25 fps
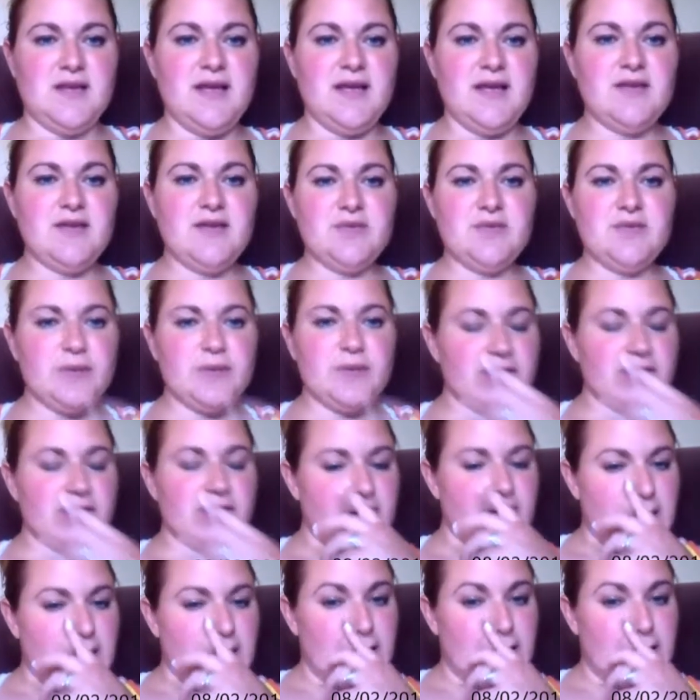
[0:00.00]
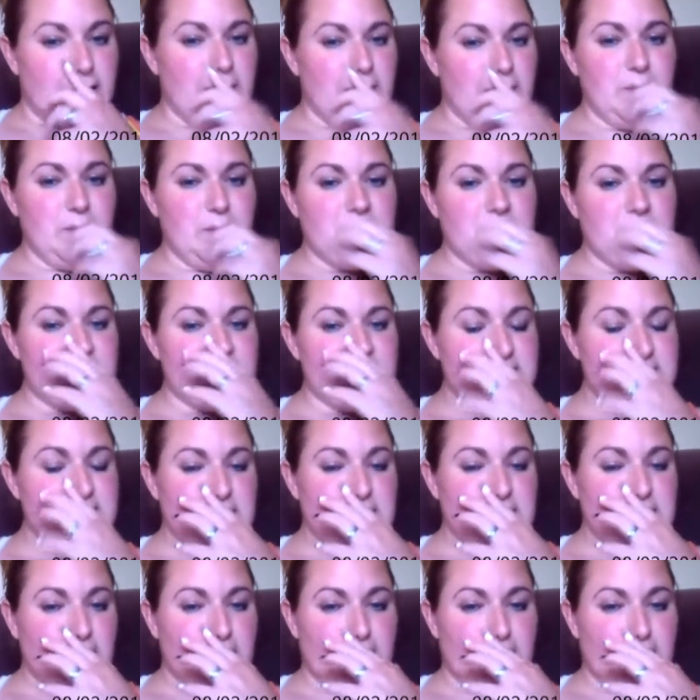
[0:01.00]
Hey everyone, it
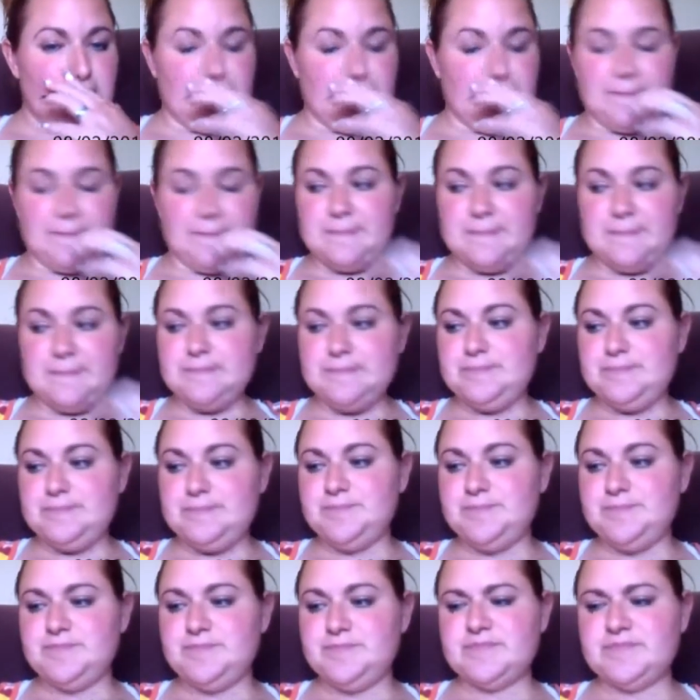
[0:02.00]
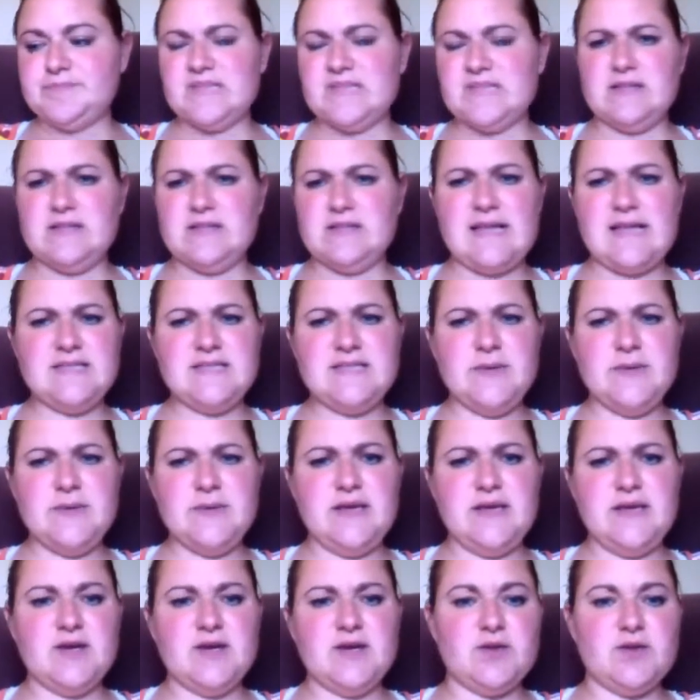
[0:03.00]
was um, last
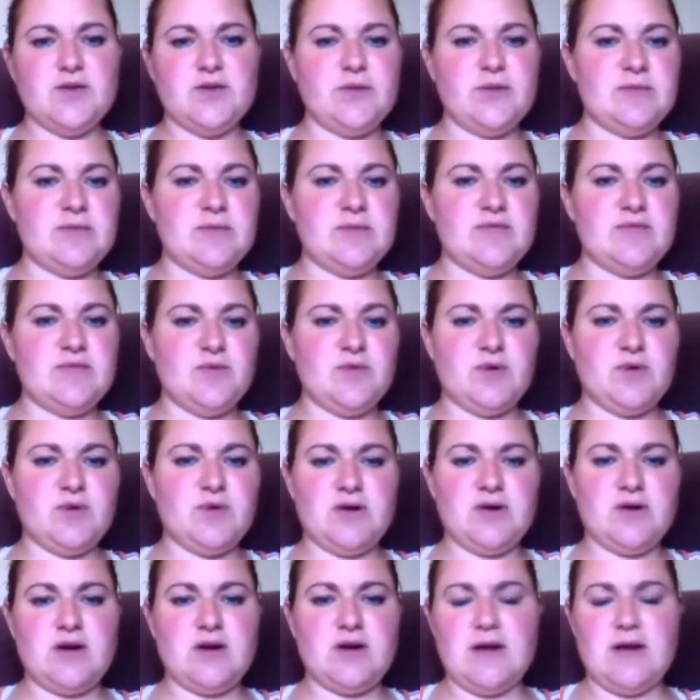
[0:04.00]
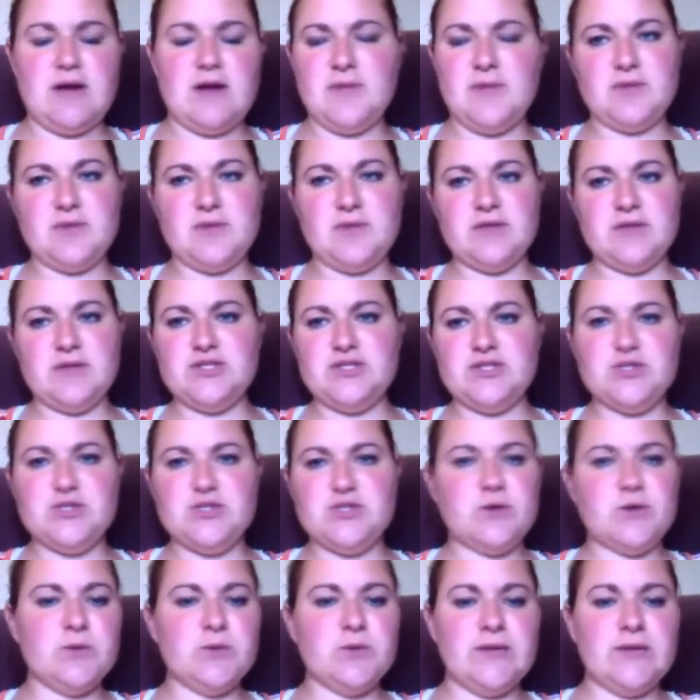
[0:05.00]
week or the week before, I'm not really
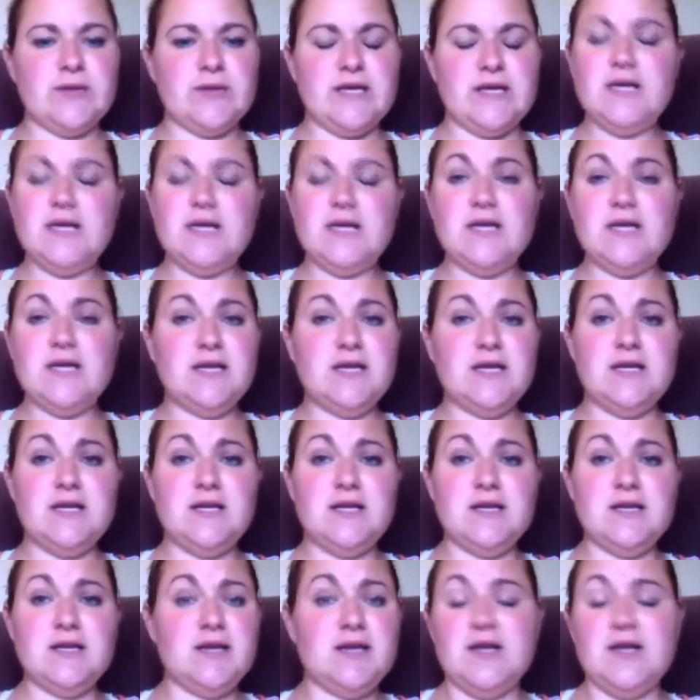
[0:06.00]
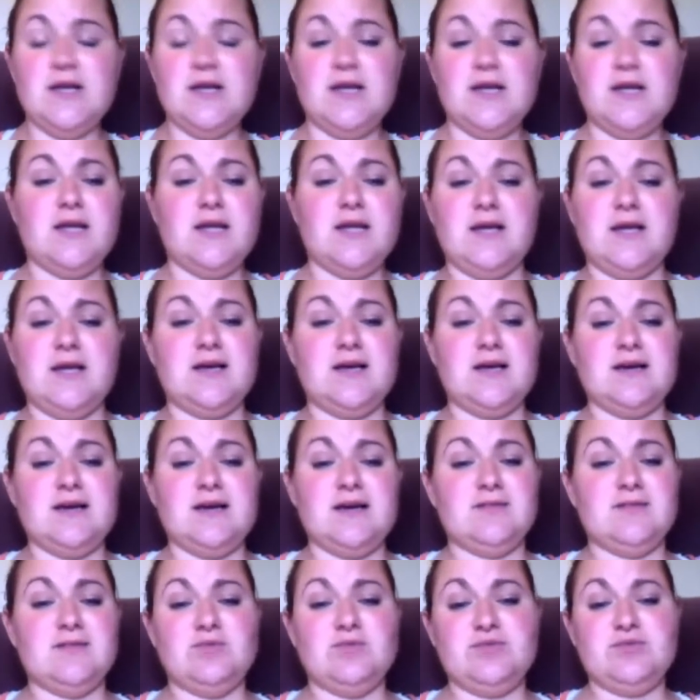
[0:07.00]
sure when.
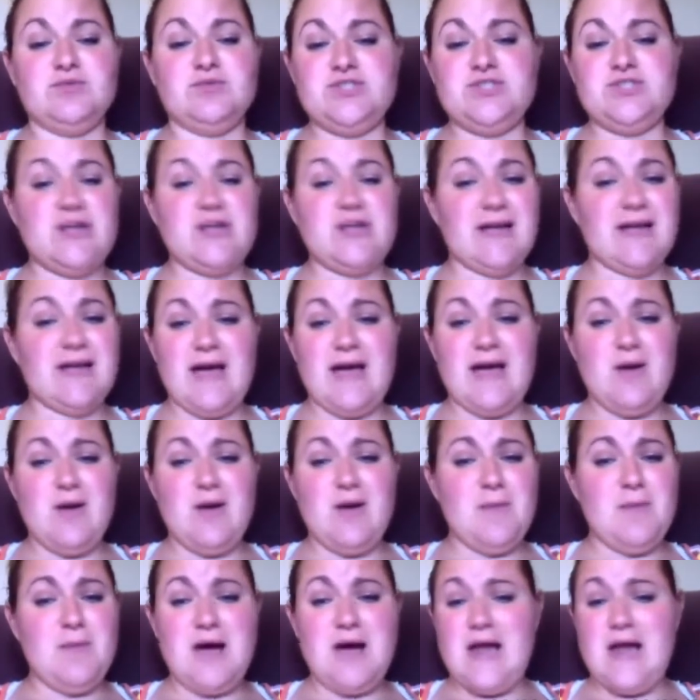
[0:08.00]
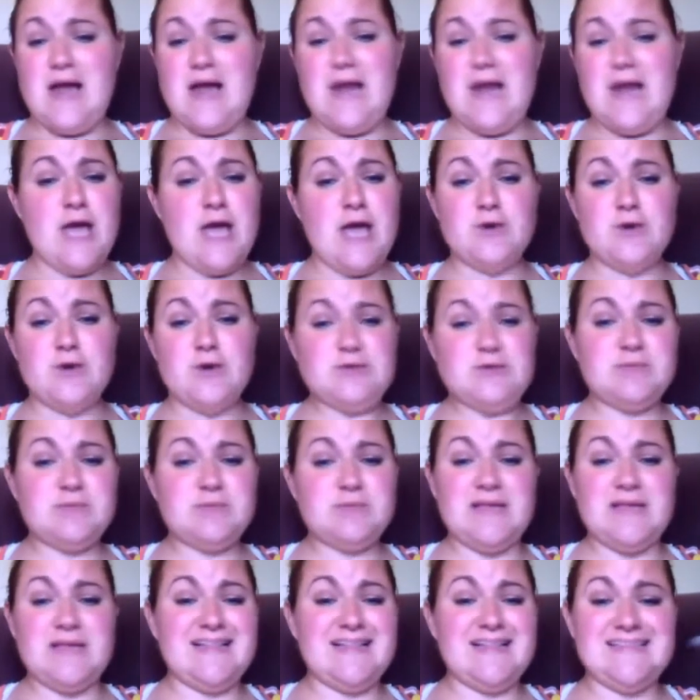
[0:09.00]
Check out my nails
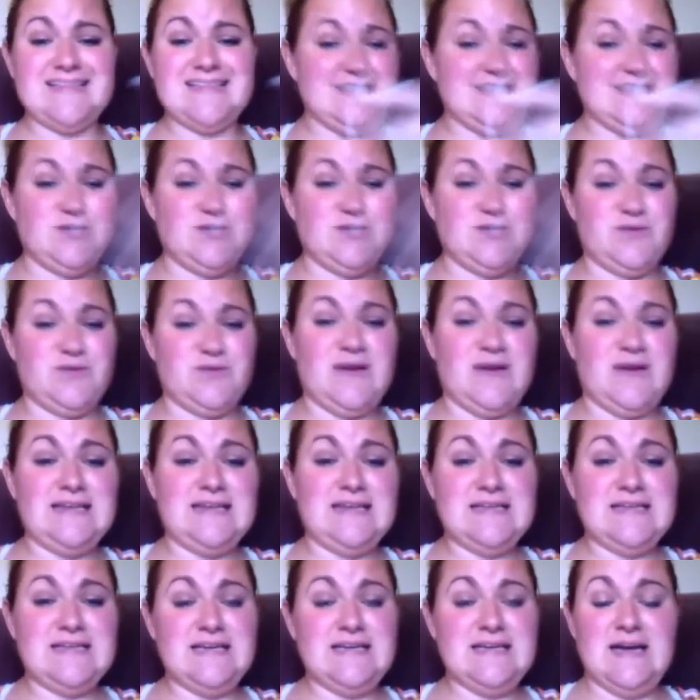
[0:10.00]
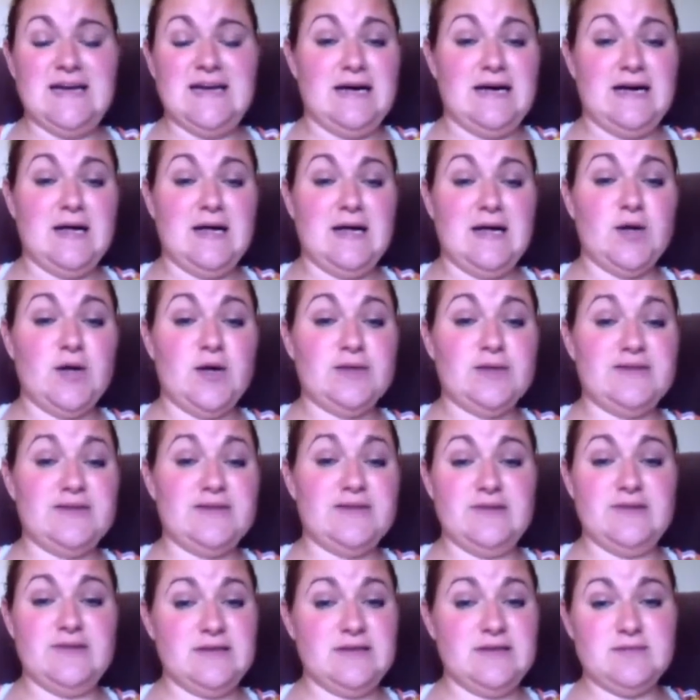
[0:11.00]
playlist and you'll find it. I'll
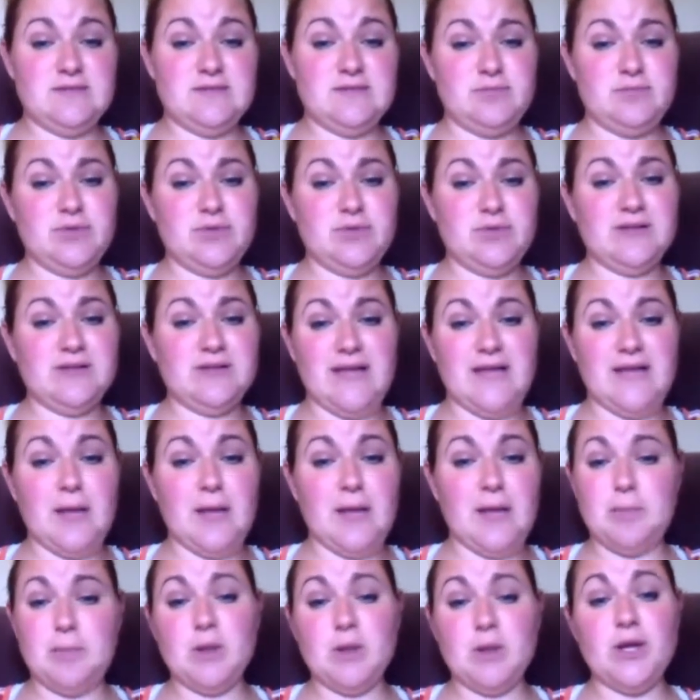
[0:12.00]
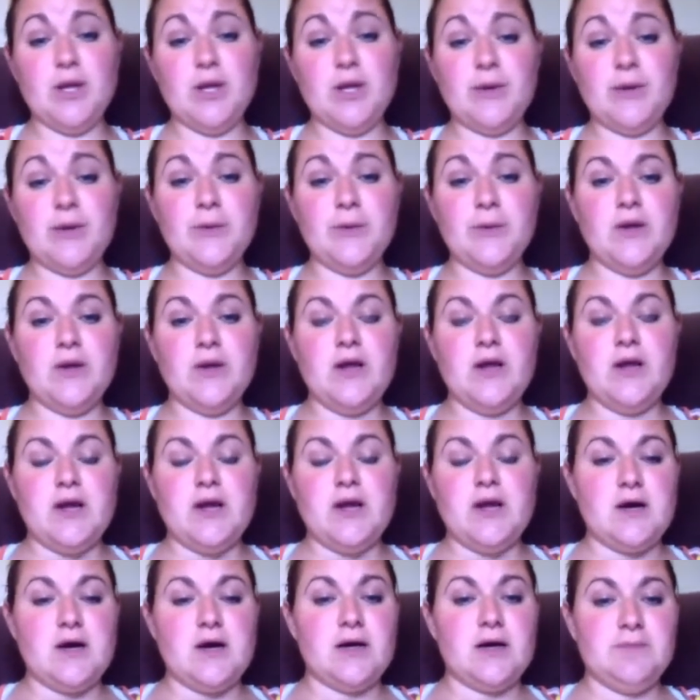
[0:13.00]
even put a link below
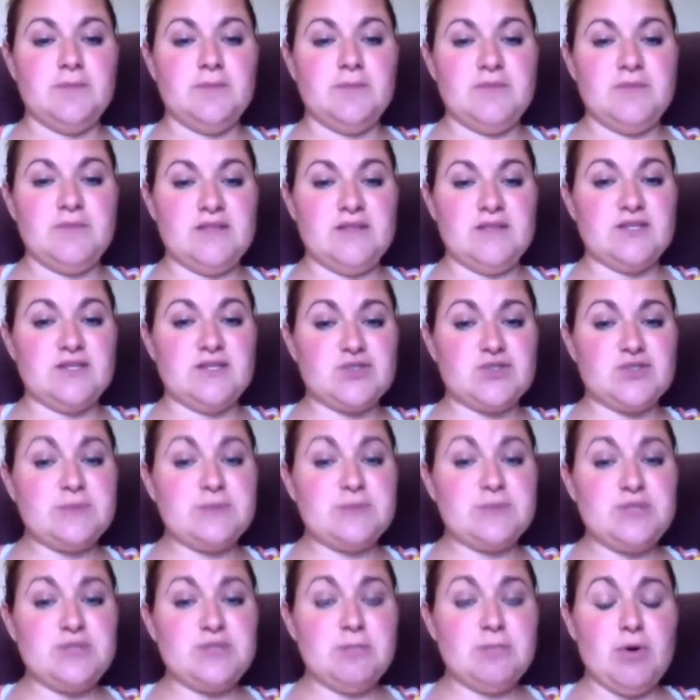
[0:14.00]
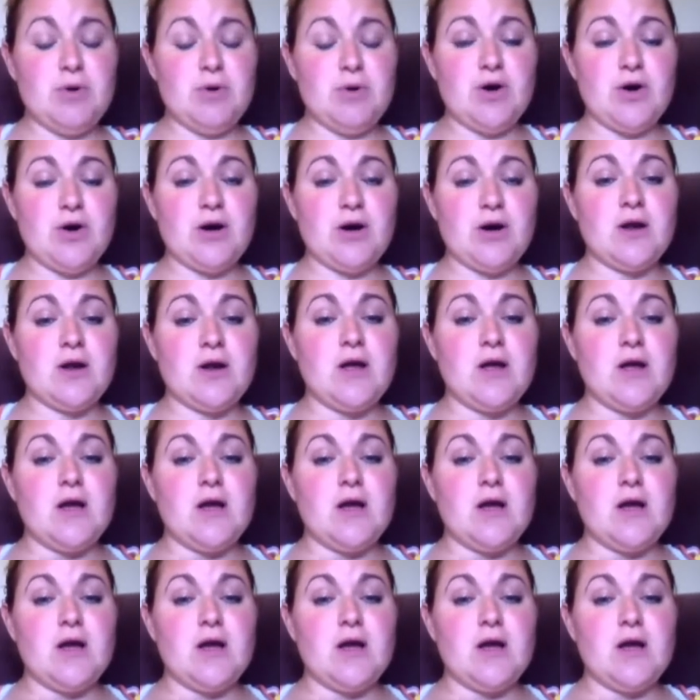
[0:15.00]
um, in the description bar